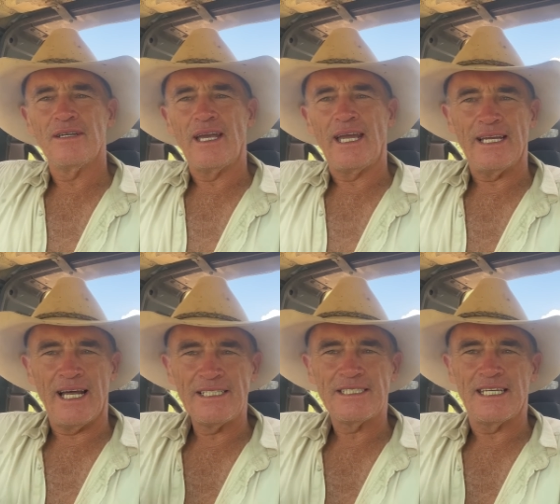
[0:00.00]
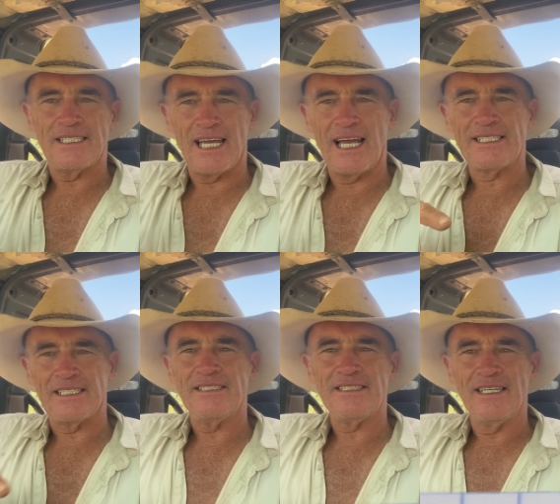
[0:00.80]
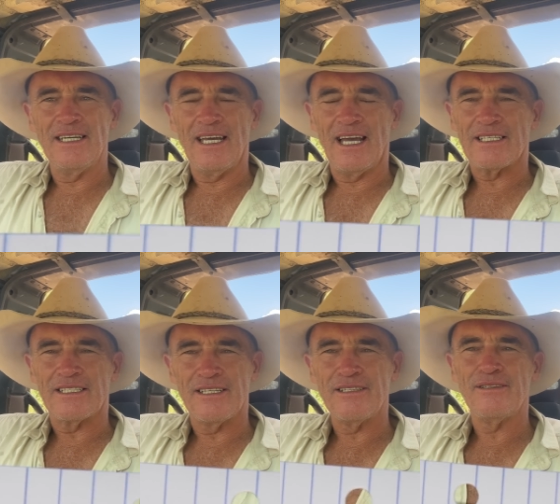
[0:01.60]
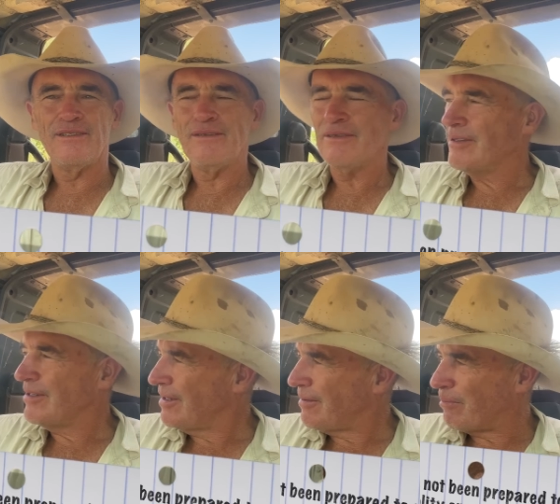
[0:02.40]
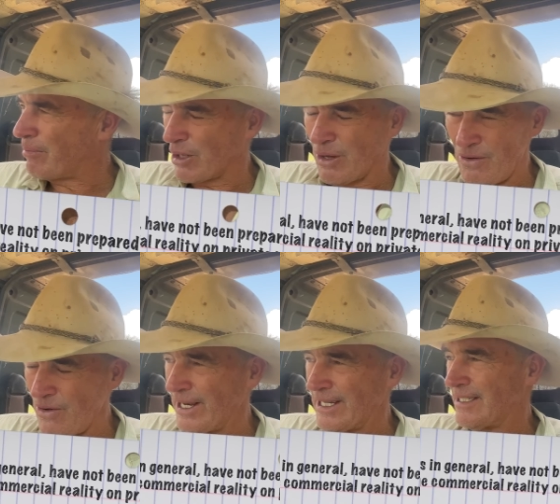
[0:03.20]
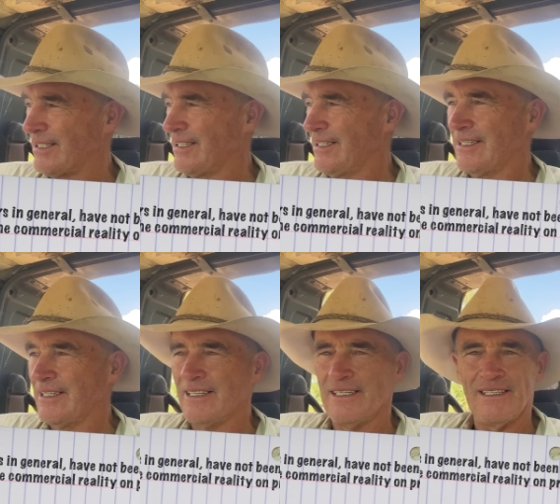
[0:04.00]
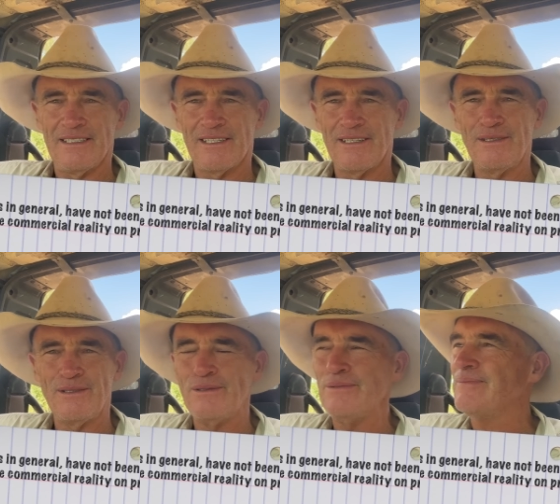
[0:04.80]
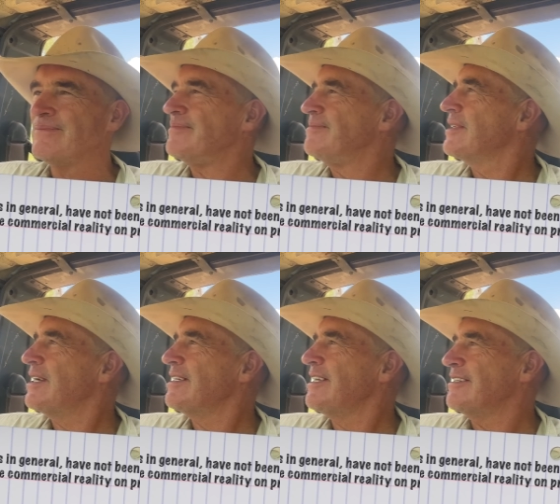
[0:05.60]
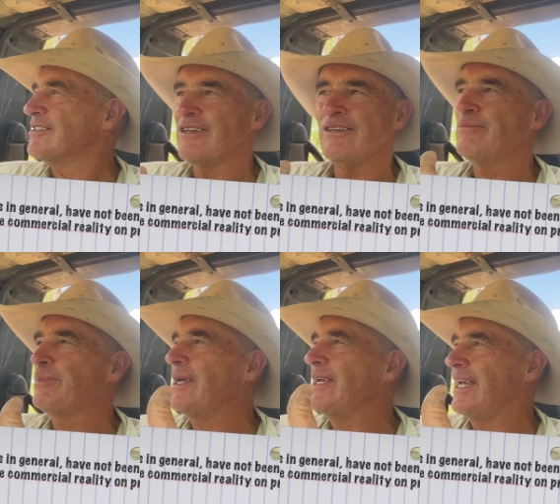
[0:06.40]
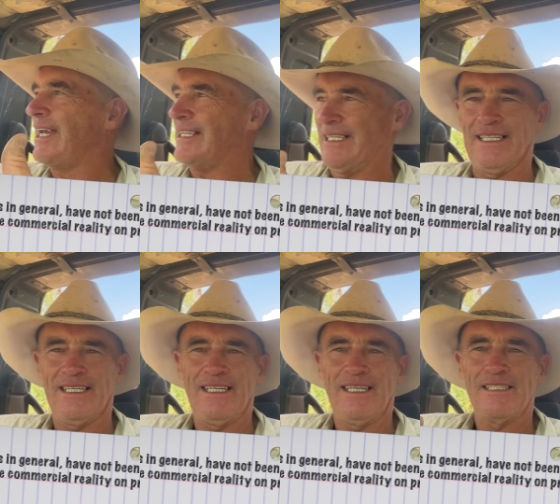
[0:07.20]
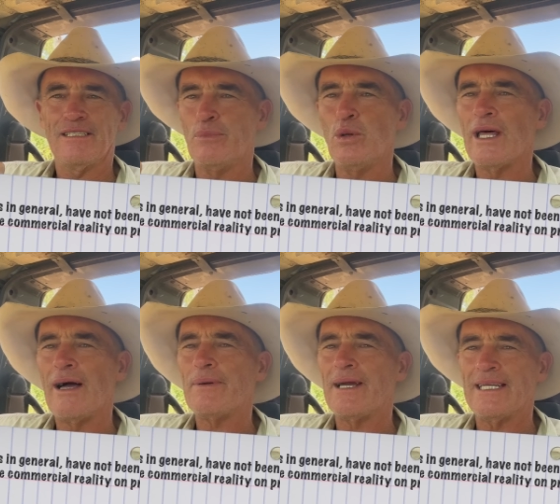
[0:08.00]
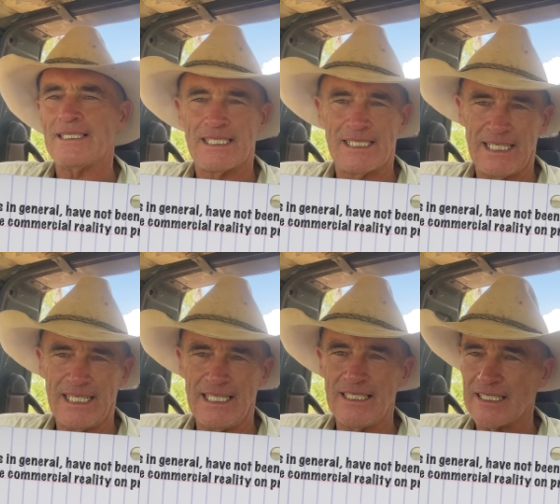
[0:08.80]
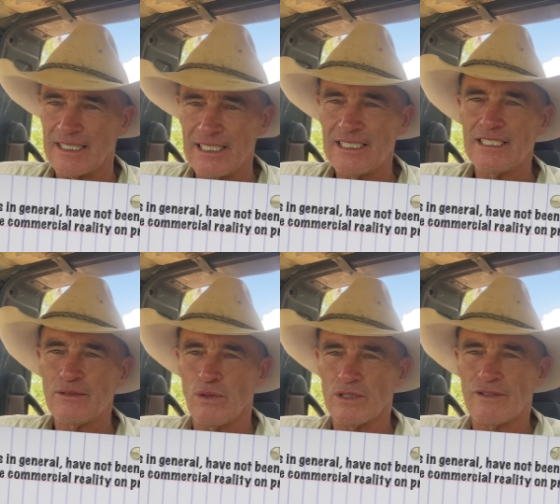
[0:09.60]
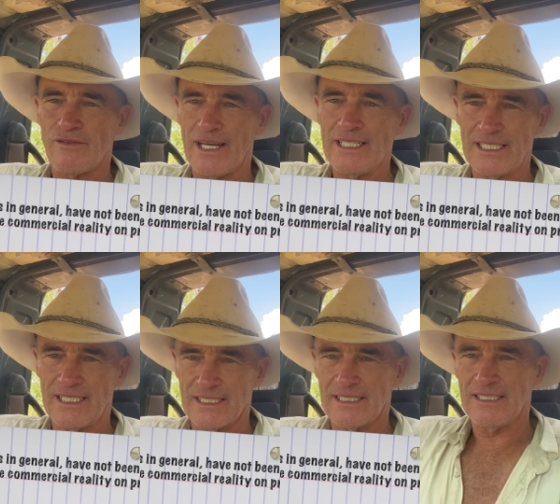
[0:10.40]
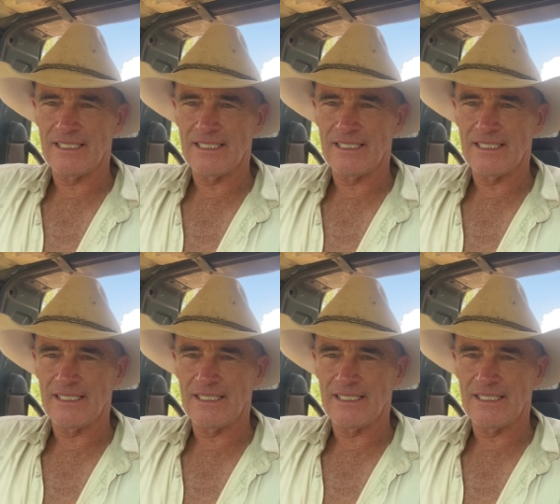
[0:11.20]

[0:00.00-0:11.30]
And us as hunters are too blind, too, no, no, too pig-headed to pull up and see that this is what's facing us.